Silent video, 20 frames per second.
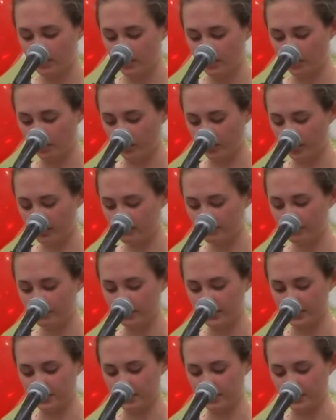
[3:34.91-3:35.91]
The word
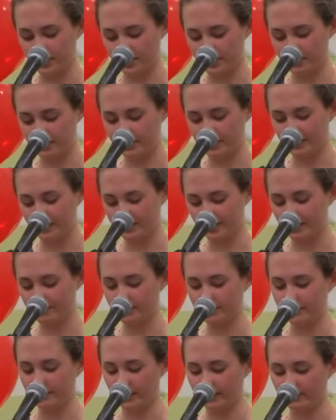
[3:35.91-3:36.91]
relationship does have
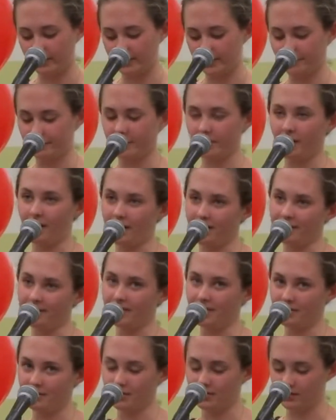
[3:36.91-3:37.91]
a slightly different
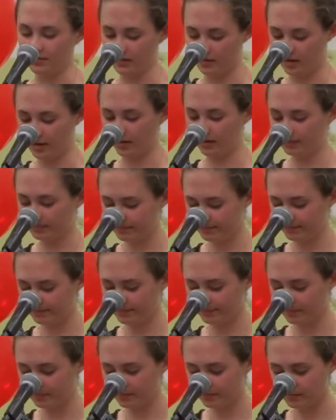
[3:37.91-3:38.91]
connotation today.
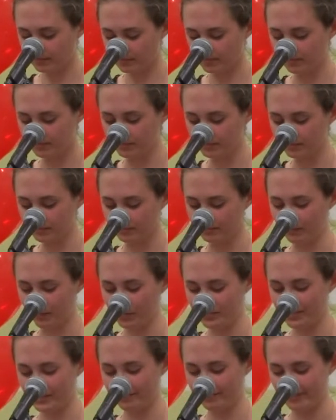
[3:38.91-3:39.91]

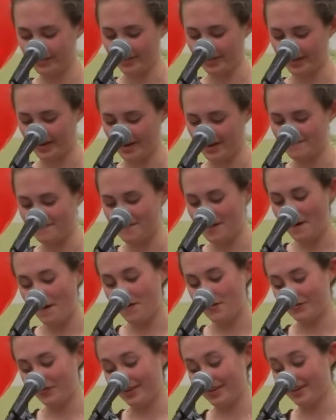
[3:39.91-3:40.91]
Most of the
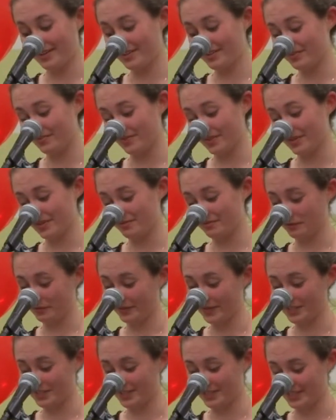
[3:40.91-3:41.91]
time, we hear the word
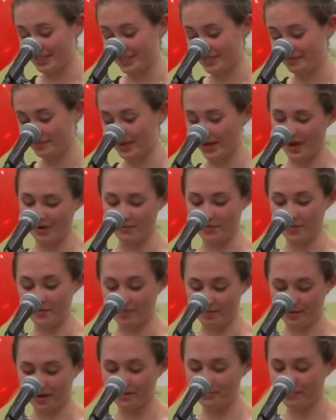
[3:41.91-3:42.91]
relationship and we
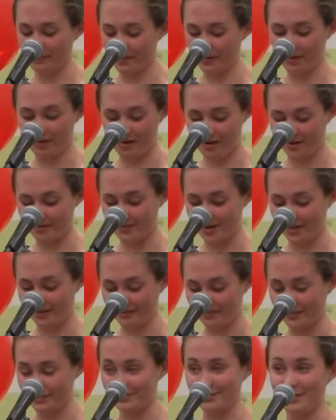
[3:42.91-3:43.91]
will probably
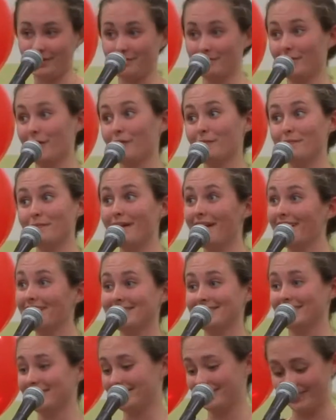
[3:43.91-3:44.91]
automatically think
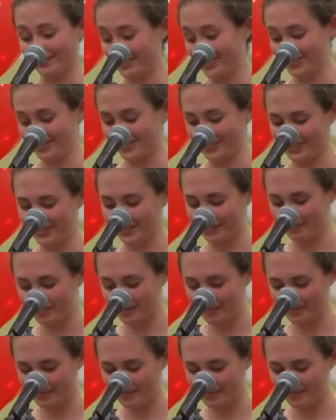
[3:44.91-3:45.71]
romantic relationship.